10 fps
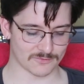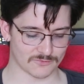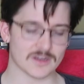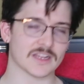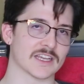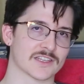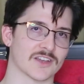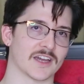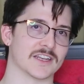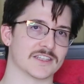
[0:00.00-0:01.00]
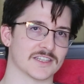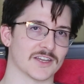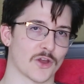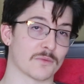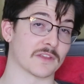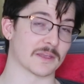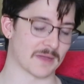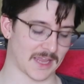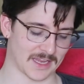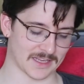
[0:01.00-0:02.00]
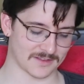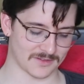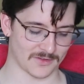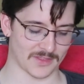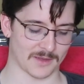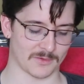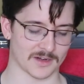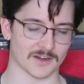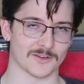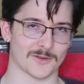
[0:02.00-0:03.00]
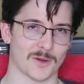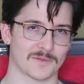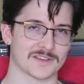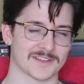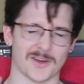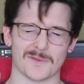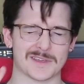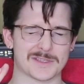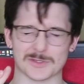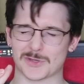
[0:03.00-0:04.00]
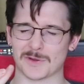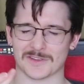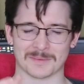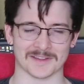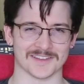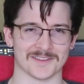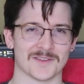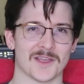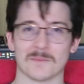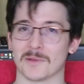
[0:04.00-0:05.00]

really excited to hopefully get my hands on that one, and hopefully he's not too expensive.